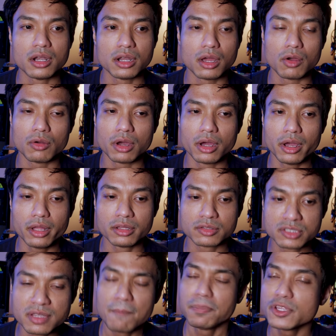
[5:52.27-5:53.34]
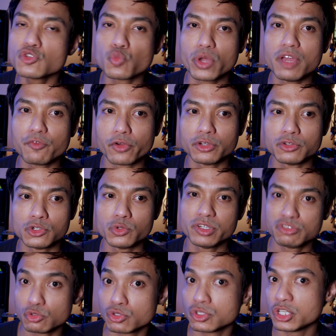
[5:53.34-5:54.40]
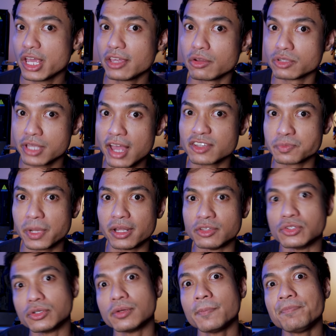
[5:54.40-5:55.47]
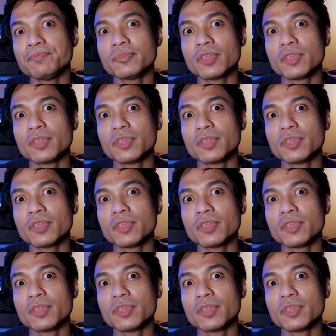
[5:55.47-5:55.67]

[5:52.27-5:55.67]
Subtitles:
Now, the simplest way for you to do is to check your task manager.